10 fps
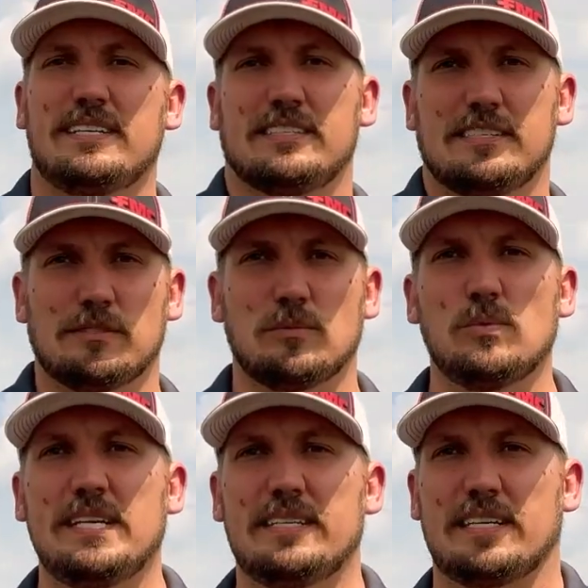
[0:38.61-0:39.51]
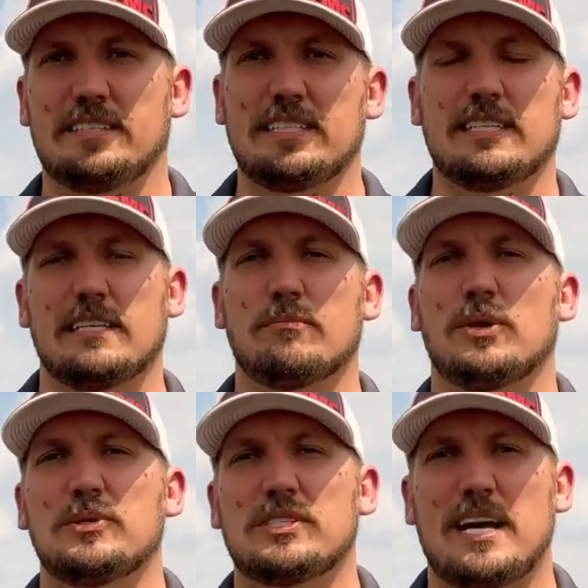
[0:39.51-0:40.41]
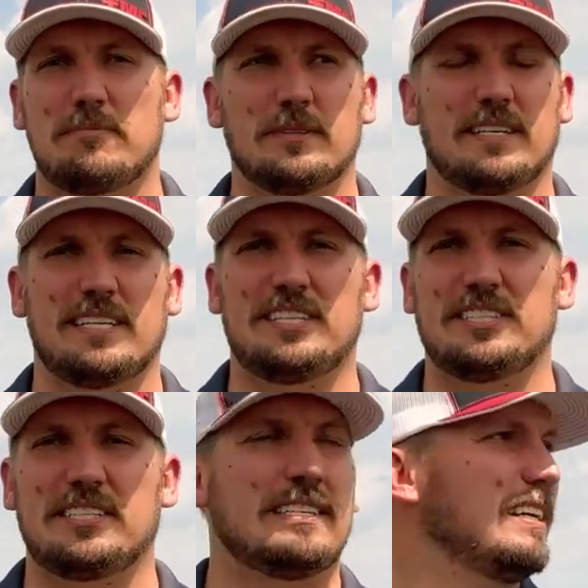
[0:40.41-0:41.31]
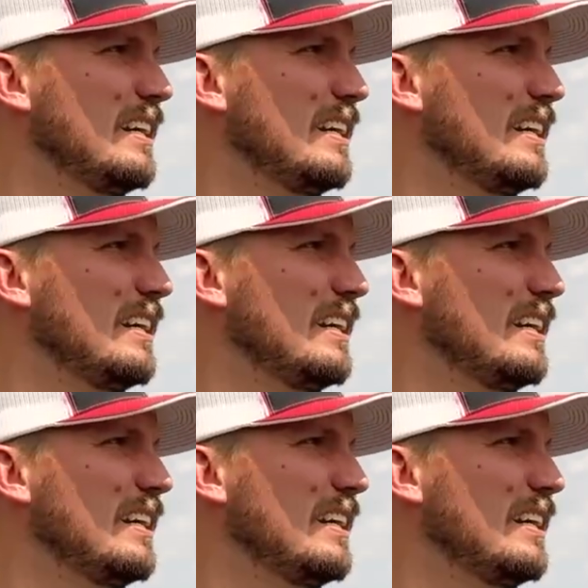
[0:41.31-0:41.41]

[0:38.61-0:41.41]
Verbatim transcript: there's some wheat already getting a post application.